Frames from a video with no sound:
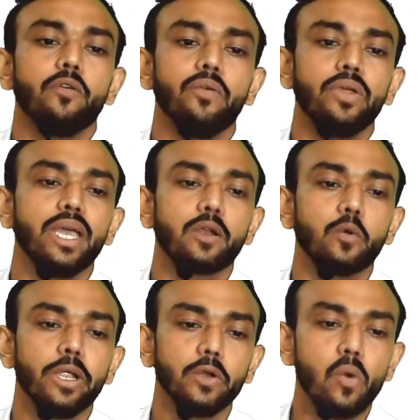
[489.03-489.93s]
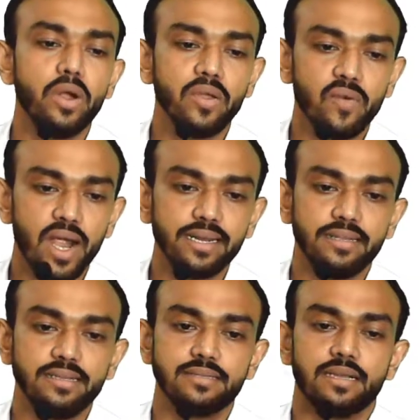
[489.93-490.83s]
we are going to divide
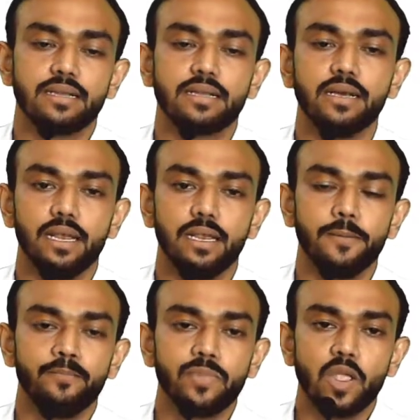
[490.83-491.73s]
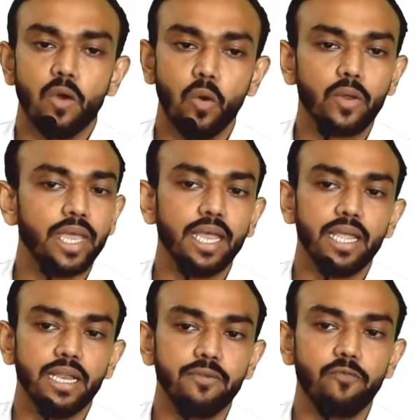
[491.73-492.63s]
this circle, okay,
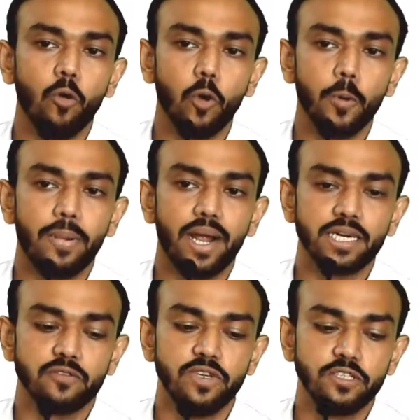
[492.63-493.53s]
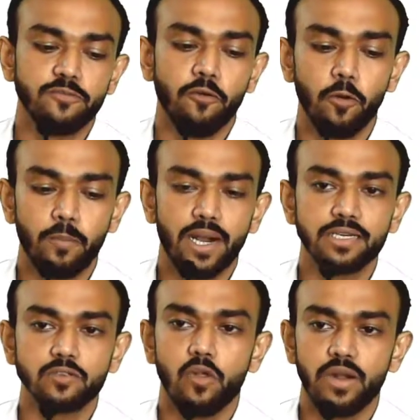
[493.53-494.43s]
in 4 parts. Which 4
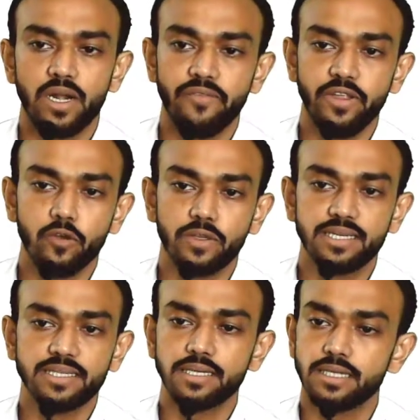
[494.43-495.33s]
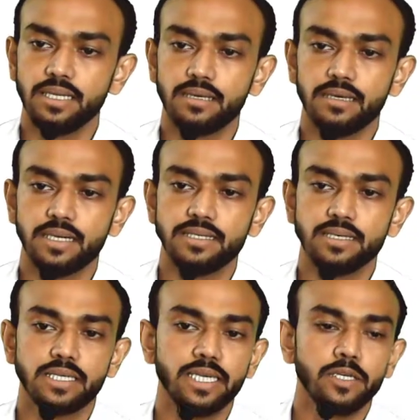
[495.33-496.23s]
parts? Already we know that 60 30
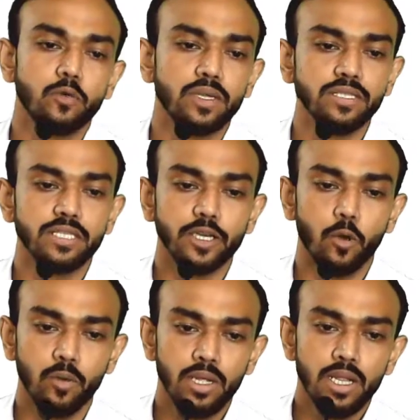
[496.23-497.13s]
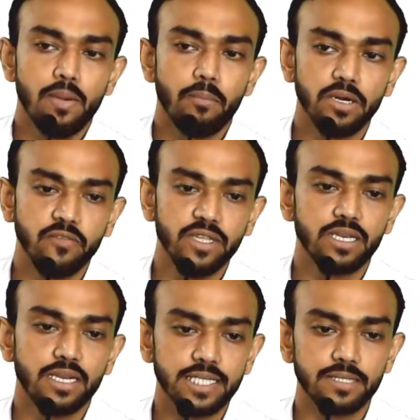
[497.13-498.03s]
60 210, but with
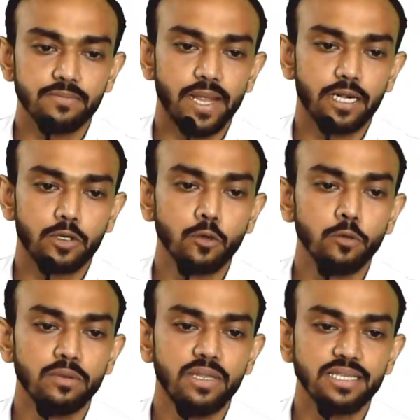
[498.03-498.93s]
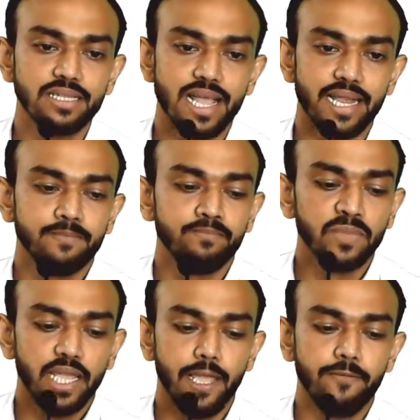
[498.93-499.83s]
respect to this line,
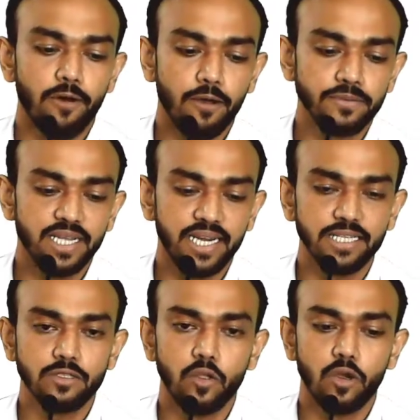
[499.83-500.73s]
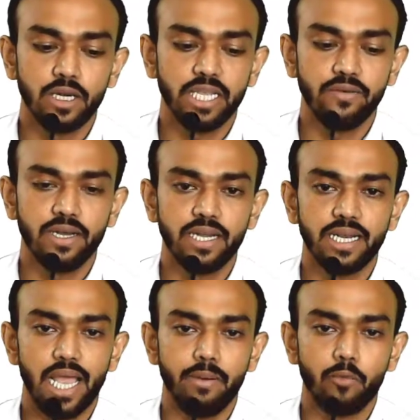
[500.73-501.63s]
if offset is not given,
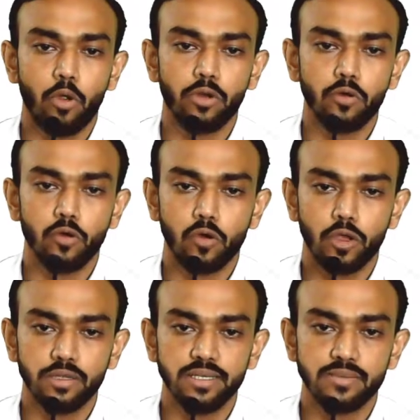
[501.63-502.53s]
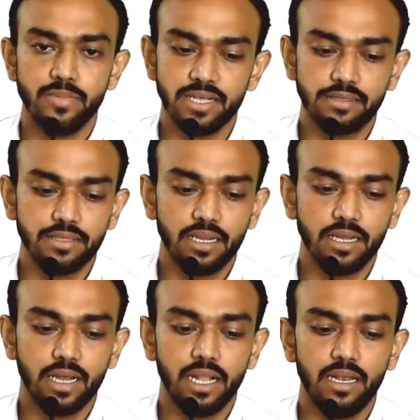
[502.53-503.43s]
I am going to draw this base
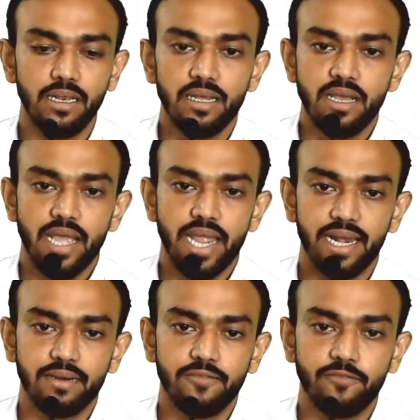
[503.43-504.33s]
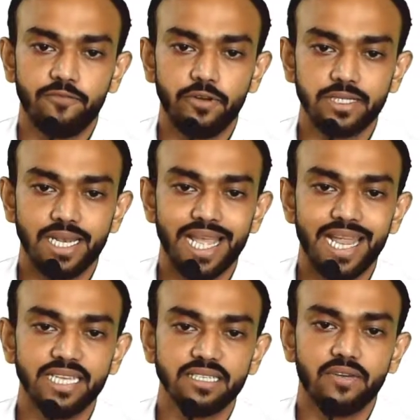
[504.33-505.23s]
circle, and first
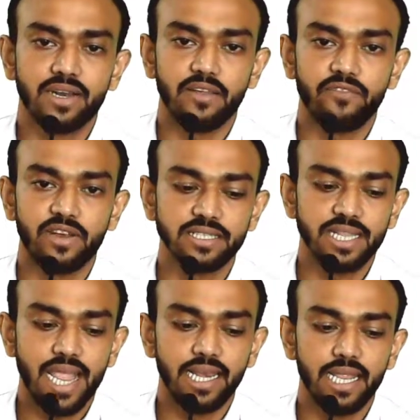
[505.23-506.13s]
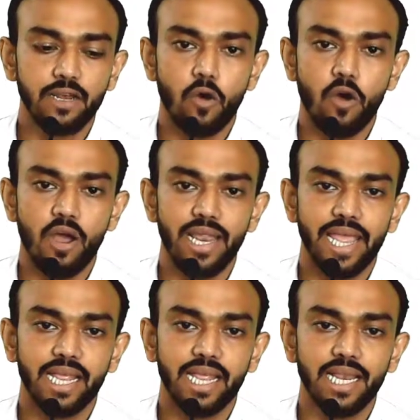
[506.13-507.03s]
line is our reference line, and all
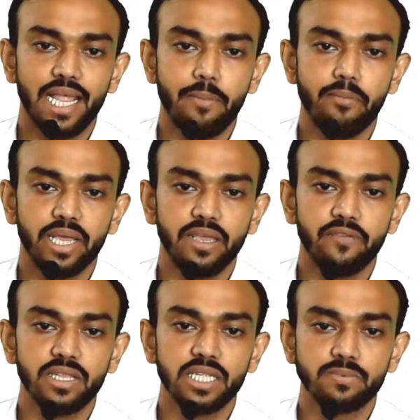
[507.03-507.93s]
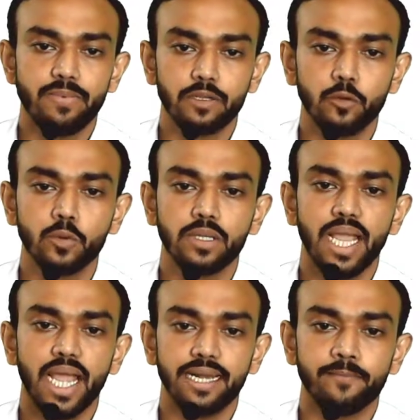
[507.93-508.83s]
angle I am making with respect to
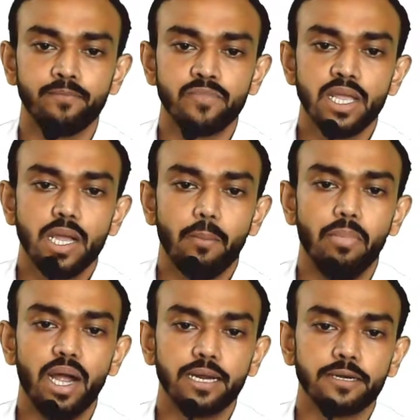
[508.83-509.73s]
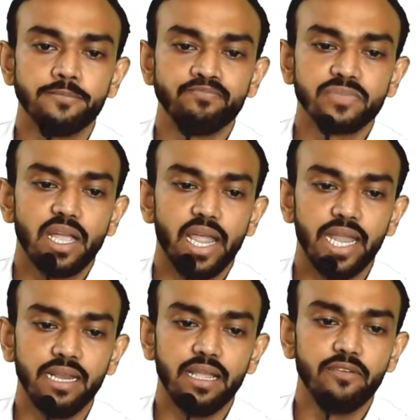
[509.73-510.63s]
that. But
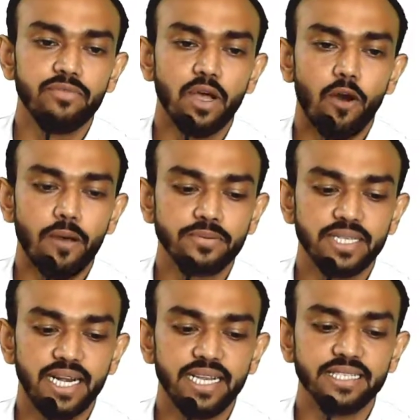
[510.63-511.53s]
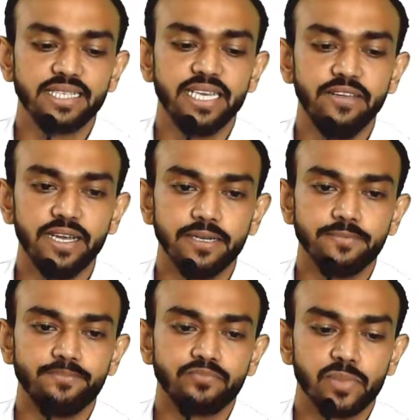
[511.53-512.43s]
if offset is given,
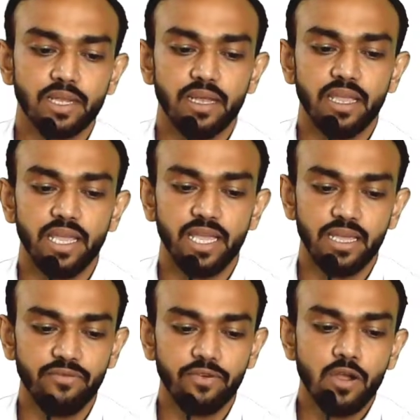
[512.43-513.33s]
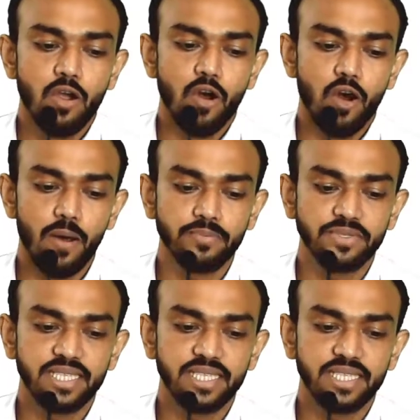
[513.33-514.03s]
first